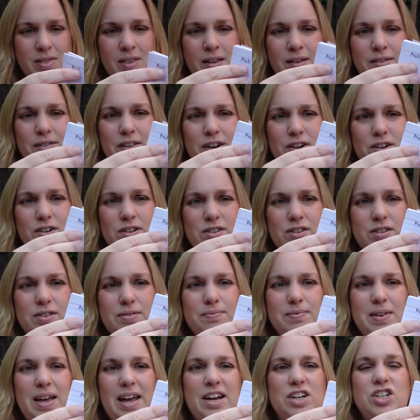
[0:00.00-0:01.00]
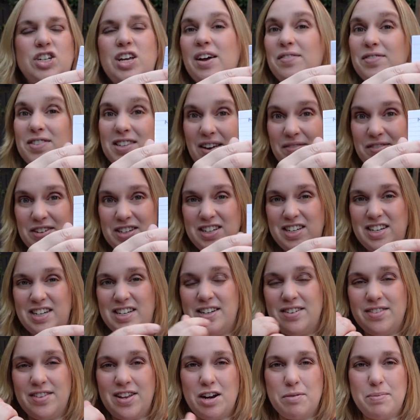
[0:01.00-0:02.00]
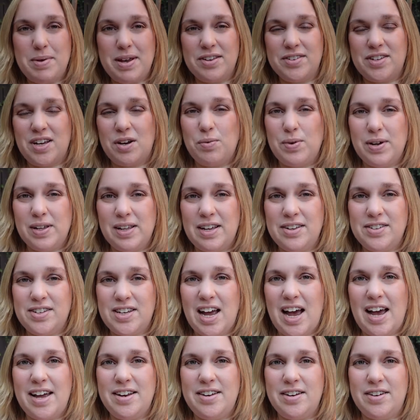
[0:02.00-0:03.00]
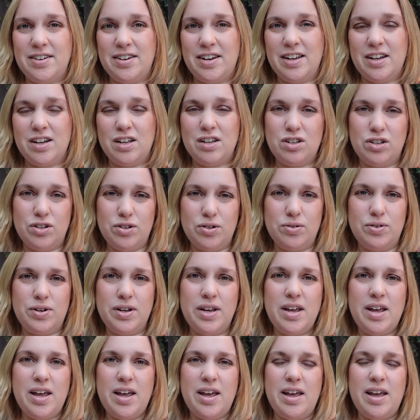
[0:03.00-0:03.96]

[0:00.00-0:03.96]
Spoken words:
And I actually have 17 in there because I realized I didn't include